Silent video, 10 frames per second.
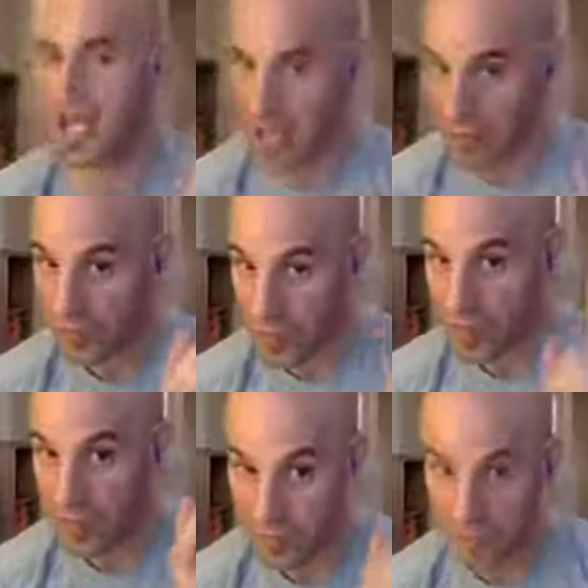If
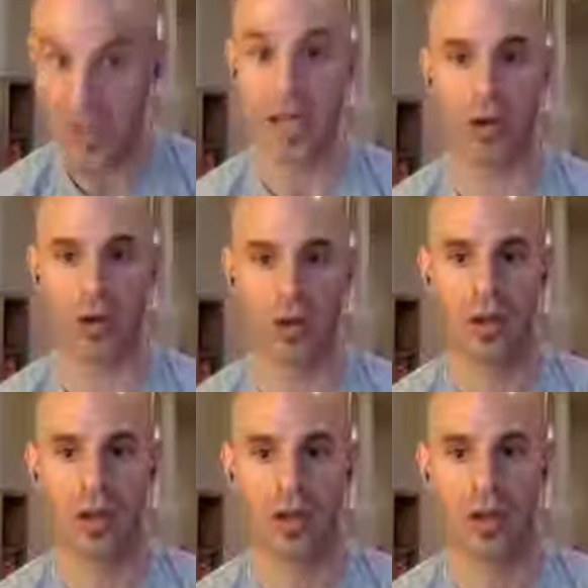you
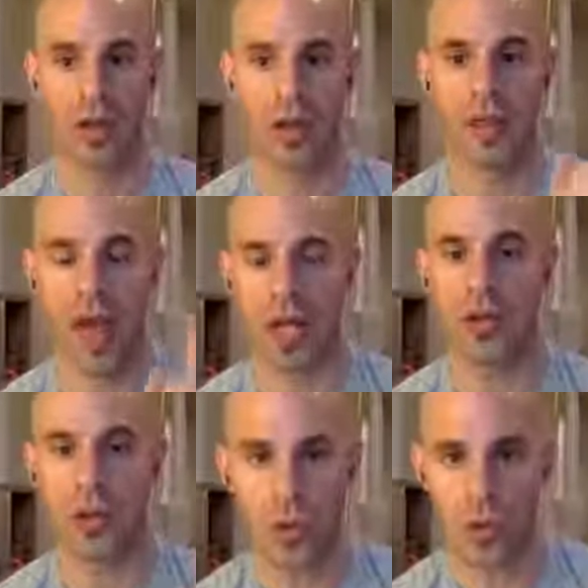feel
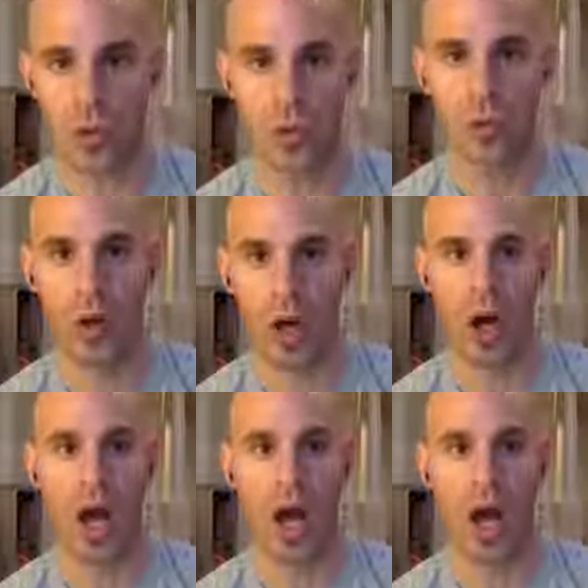that you